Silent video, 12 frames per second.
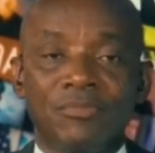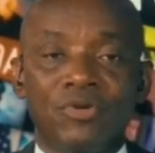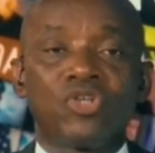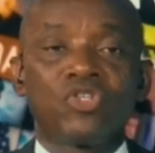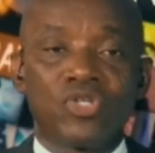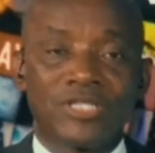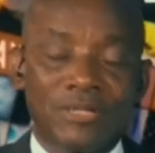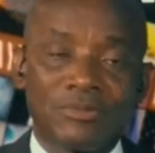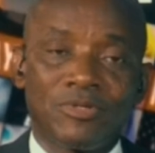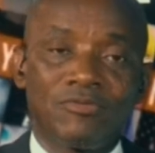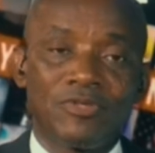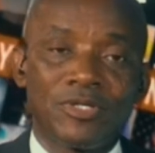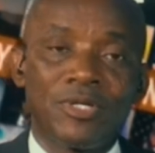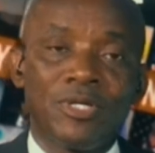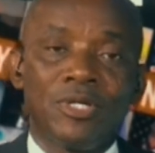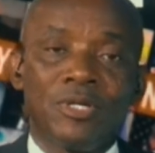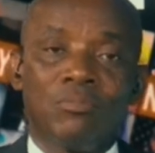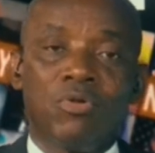but also in terms of the
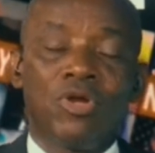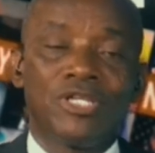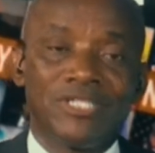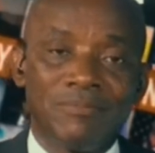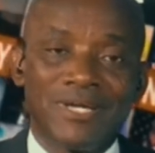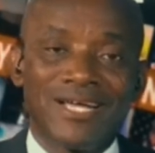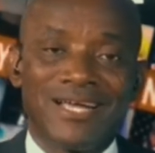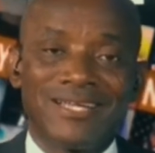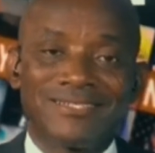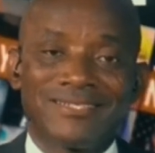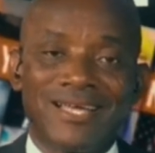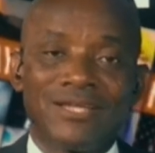policymakers